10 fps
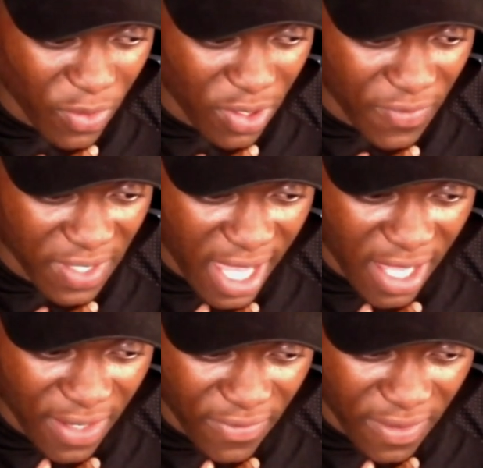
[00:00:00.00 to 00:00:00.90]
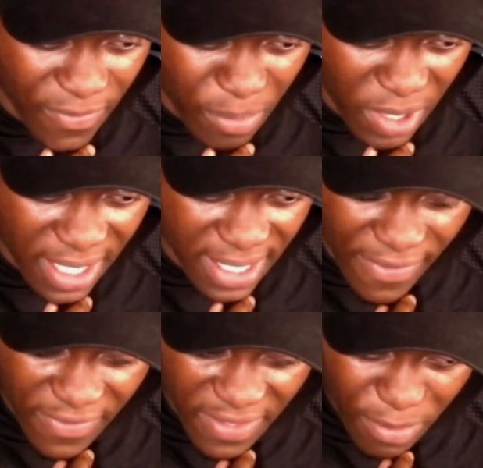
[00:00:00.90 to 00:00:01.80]
would have scattered bullets
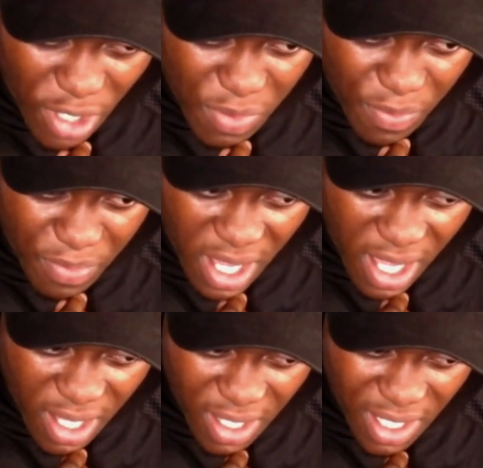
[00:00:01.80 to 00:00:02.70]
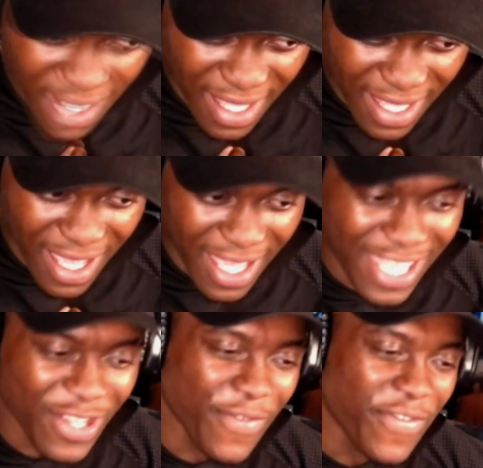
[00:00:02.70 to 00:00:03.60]
at this moment, but he
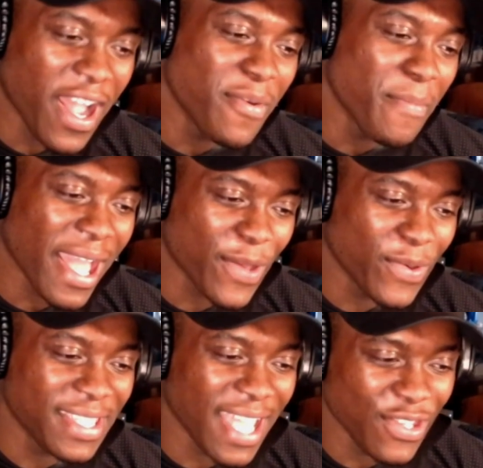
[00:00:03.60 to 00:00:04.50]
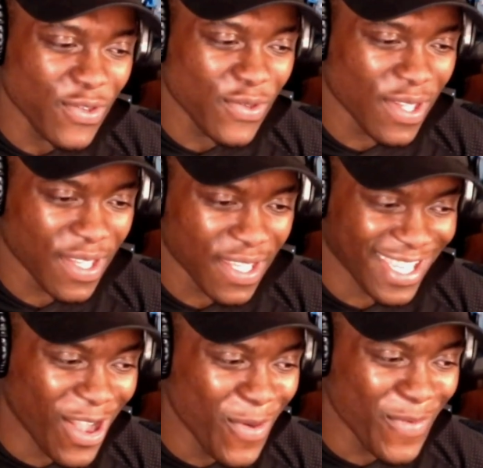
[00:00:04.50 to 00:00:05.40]
gonna fire them backwards at you.
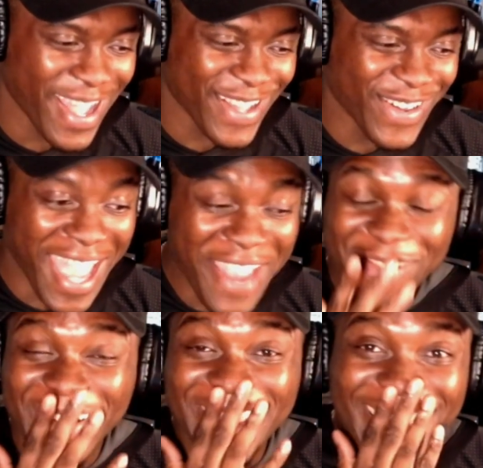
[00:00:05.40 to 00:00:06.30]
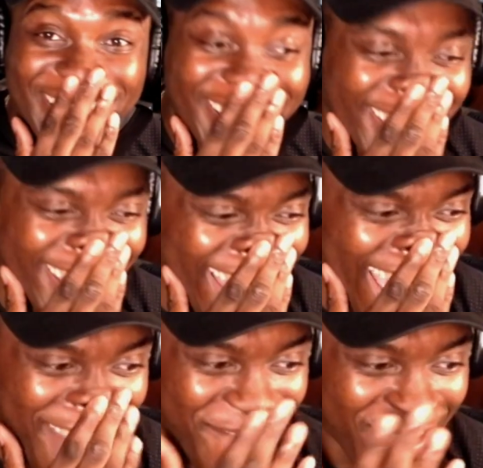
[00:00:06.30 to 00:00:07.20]
Oh my god, everyone's literally in
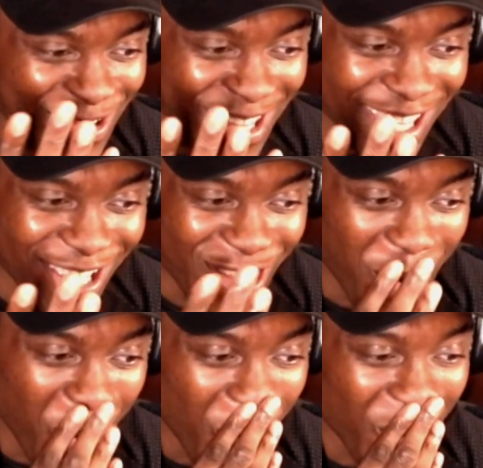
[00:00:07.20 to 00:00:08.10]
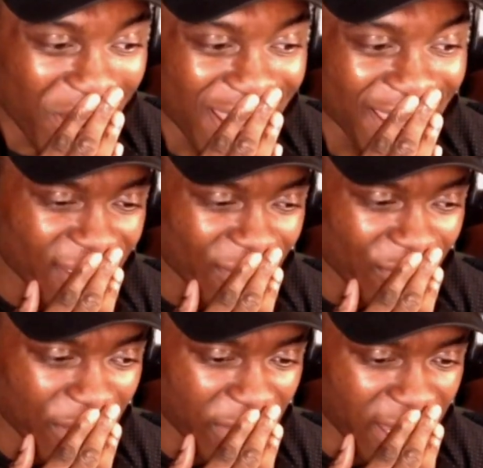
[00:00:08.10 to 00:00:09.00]
like, everyone's thinking, yo,
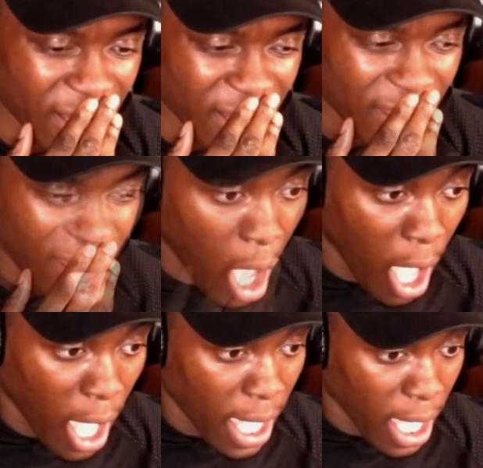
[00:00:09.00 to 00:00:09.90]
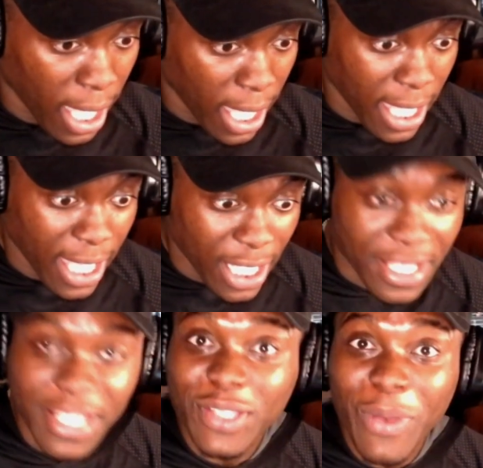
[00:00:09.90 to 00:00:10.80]
we win.
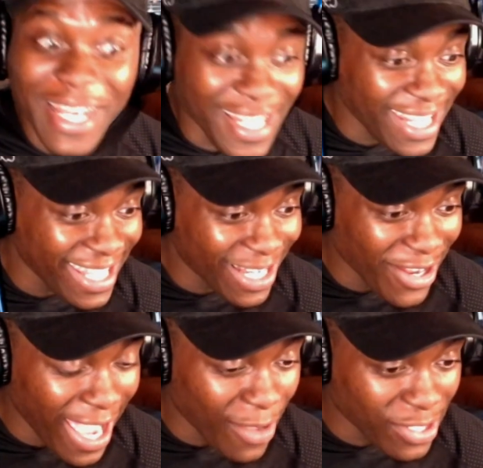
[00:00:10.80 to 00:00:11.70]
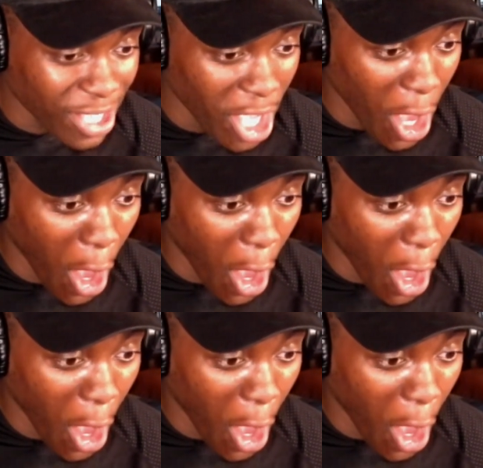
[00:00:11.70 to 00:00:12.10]
Since when did he learn how to...